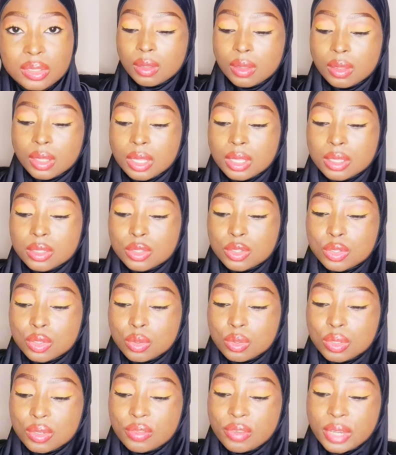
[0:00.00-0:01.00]
And
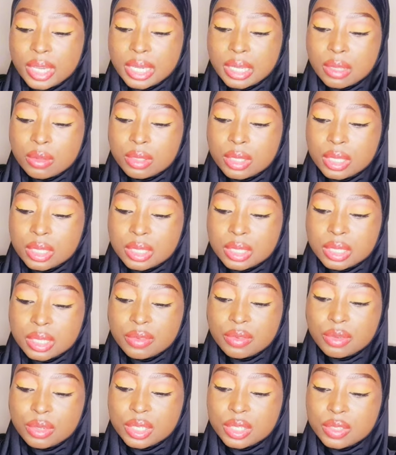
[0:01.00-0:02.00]
so the final tester
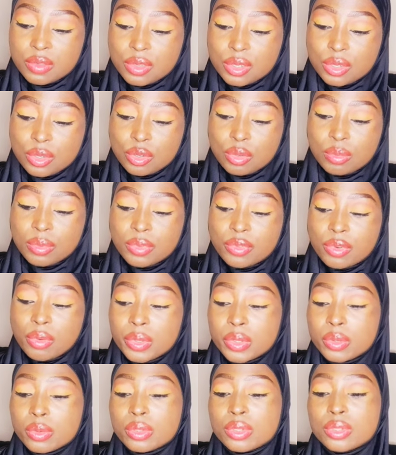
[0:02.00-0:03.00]
for this video, before
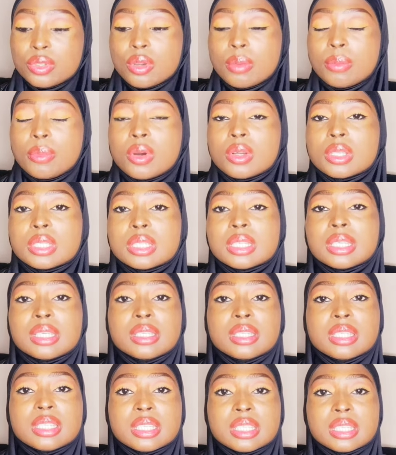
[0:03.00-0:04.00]
we go to the
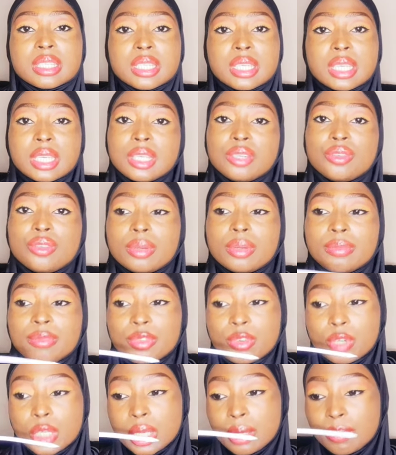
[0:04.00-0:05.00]
unboxing, this is the Kingdom
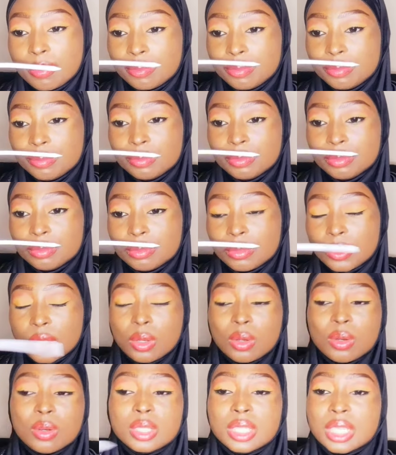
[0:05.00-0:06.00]
for him.
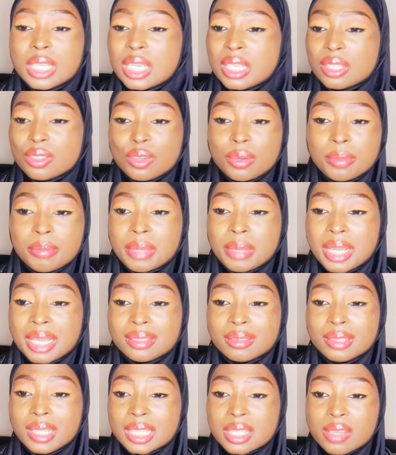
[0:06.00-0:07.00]
Or the Kingdom
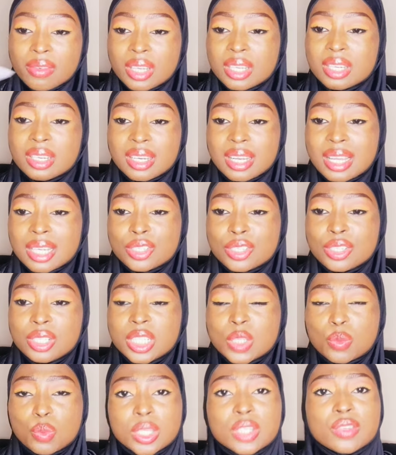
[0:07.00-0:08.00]
Man. Lattafa didn't
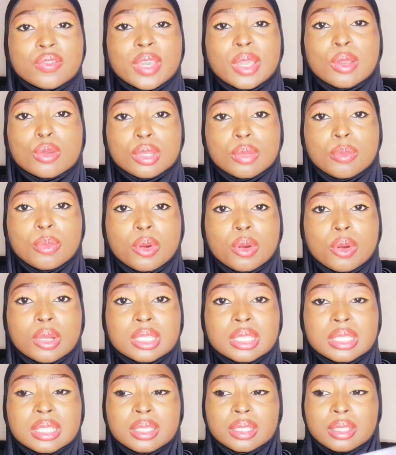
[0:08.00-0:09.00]
actually specify on the
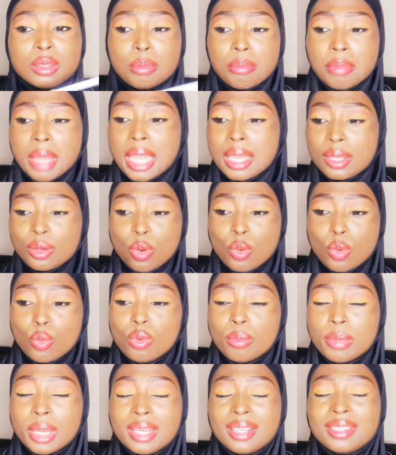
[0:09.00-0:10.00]
box, man or
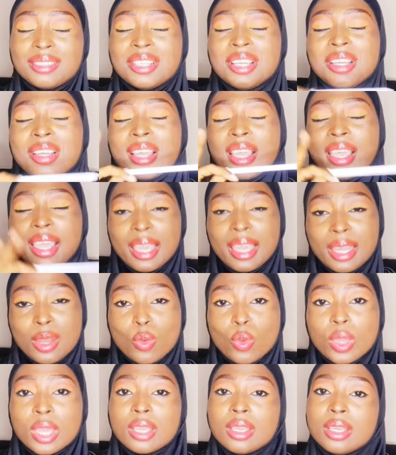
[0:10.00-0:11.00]
woman.
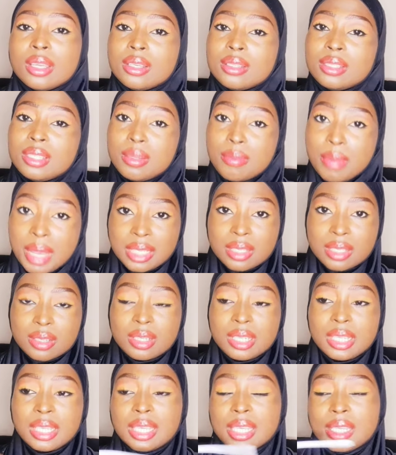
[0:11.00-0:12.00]
Anyway, the
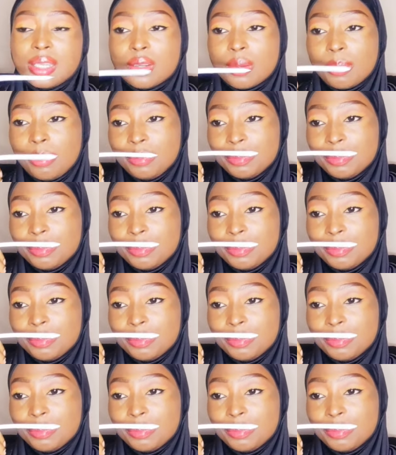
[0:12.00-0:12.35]
masculine kingdom.